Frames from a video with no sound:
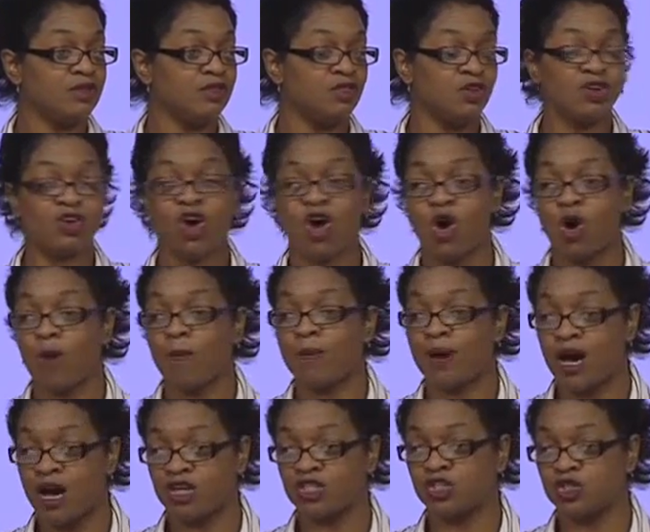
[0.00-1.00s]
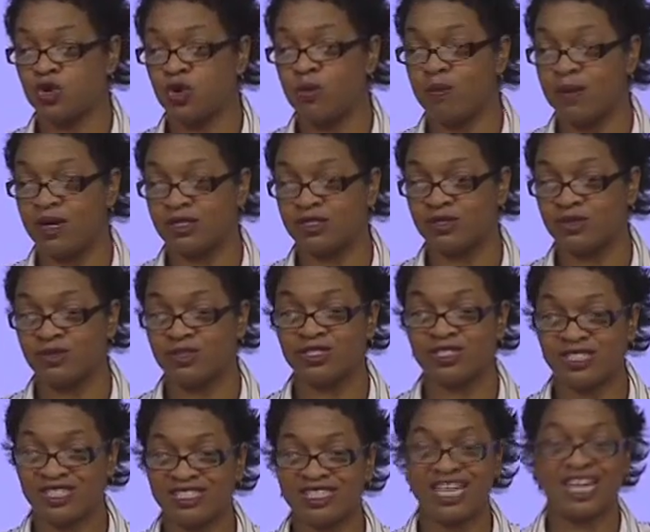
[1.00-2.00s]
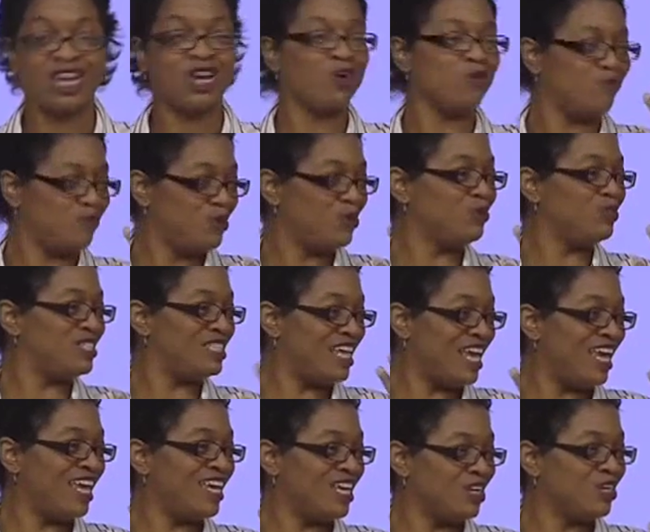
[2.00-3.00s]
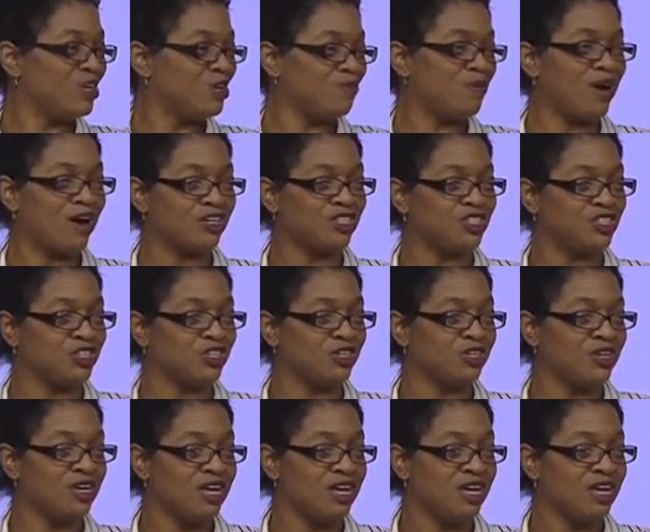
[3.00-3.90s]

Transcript: They're called postural muscles that help you stay in good posture.